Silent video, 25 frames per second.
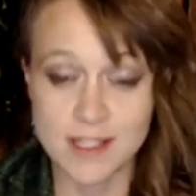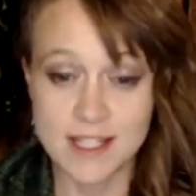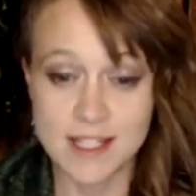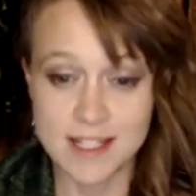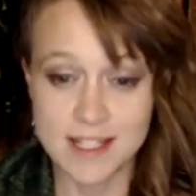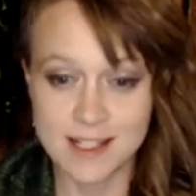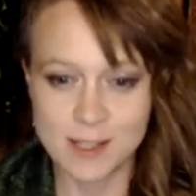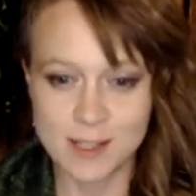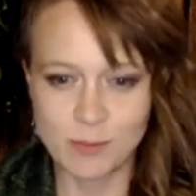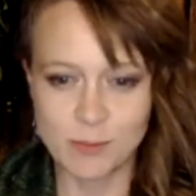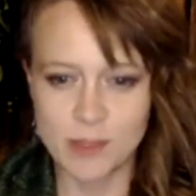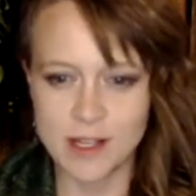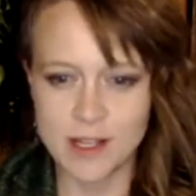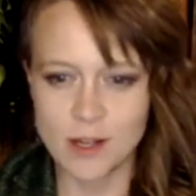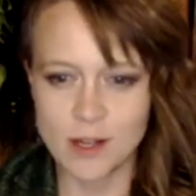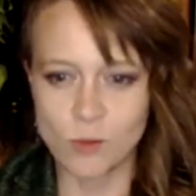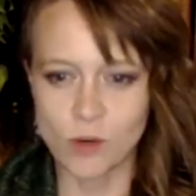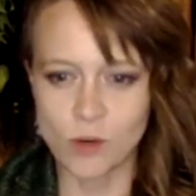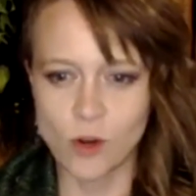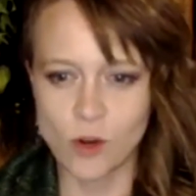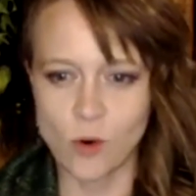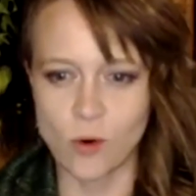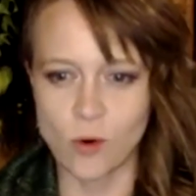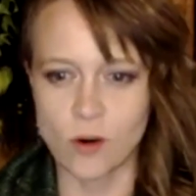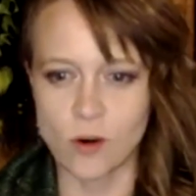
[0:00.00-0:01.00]
is being
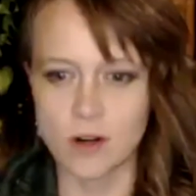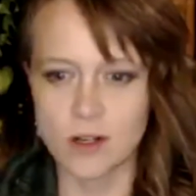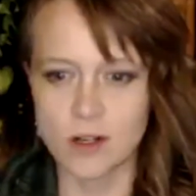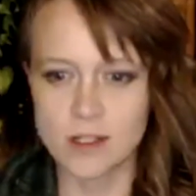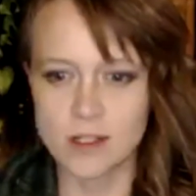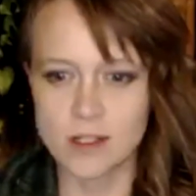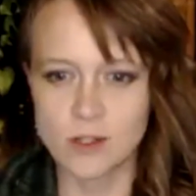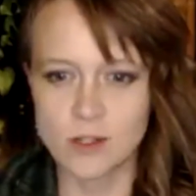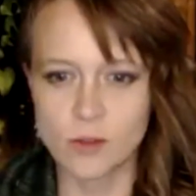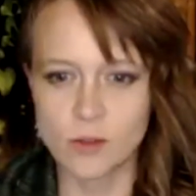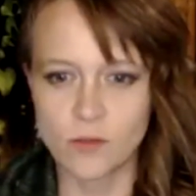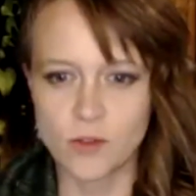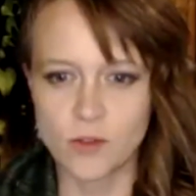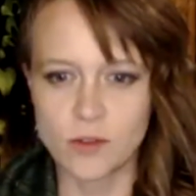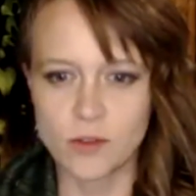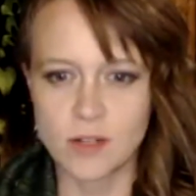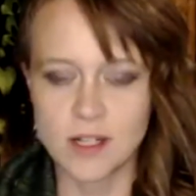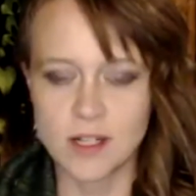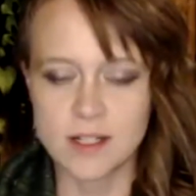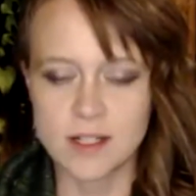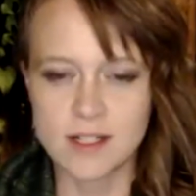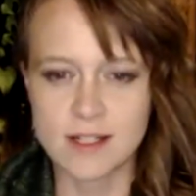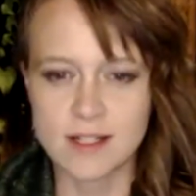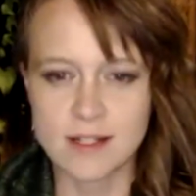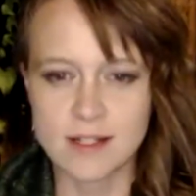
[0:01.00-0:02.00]
recorded, so if you
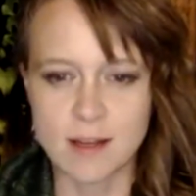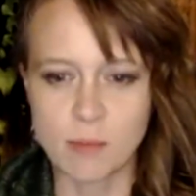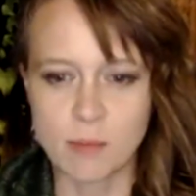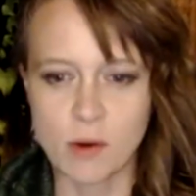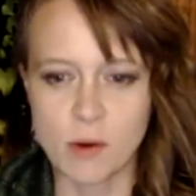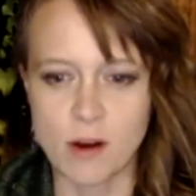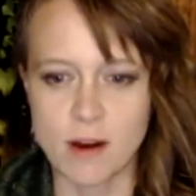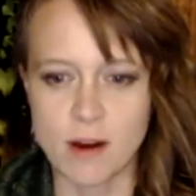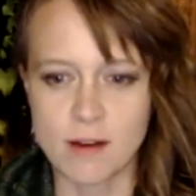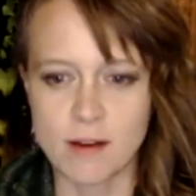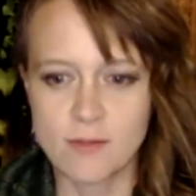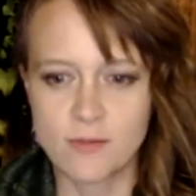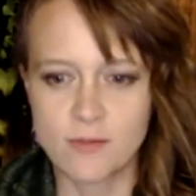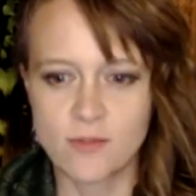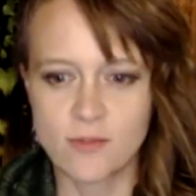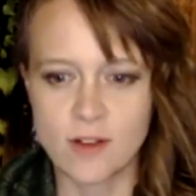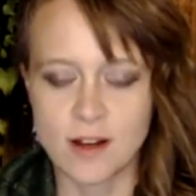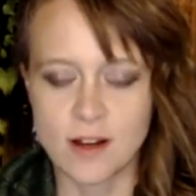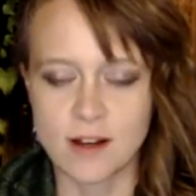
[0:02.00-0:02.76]
need to step off